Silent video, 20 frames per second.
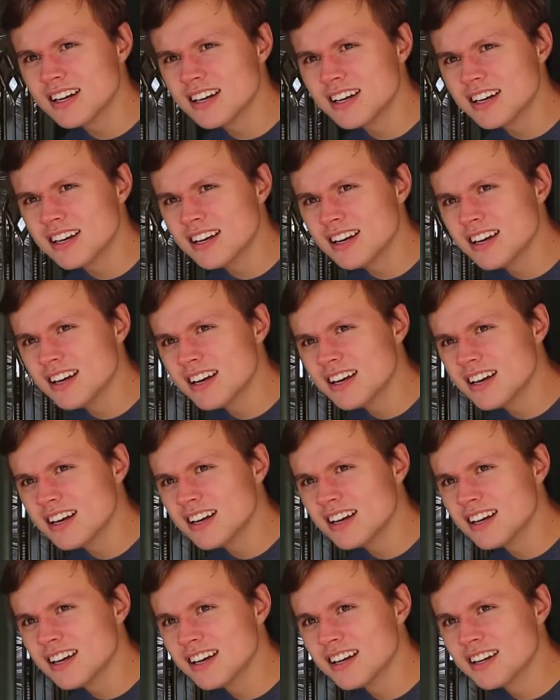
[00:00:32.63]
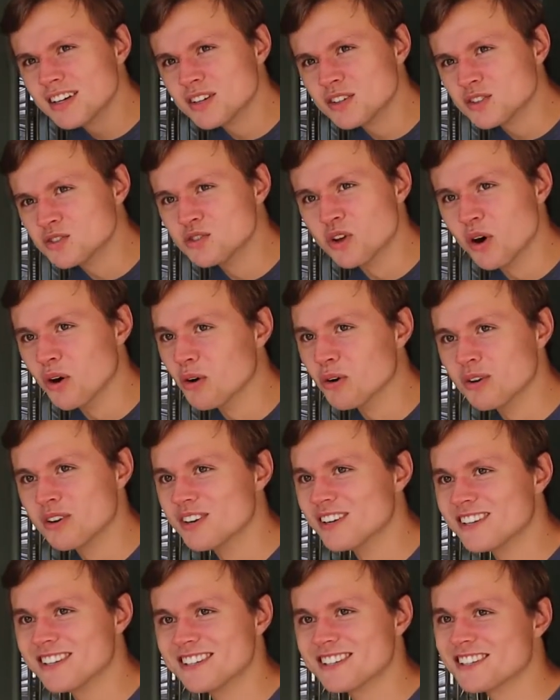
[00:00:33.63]
No. No.
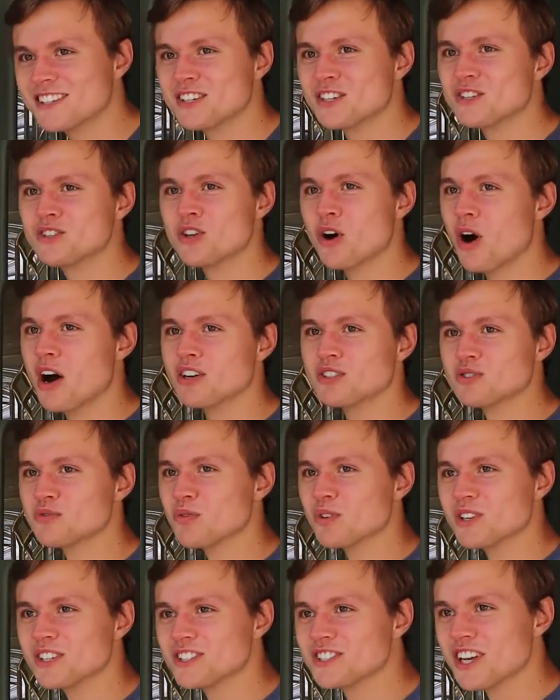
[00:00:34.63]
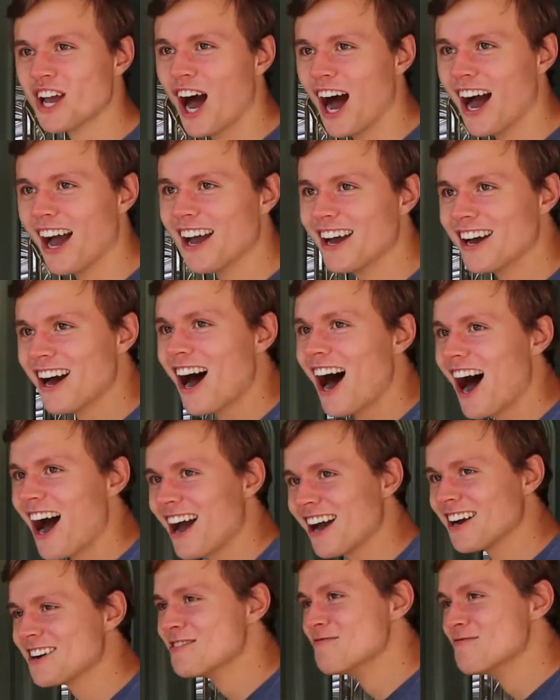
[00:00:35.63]
Okay, bye. No, I just wanted to say hi. Hi.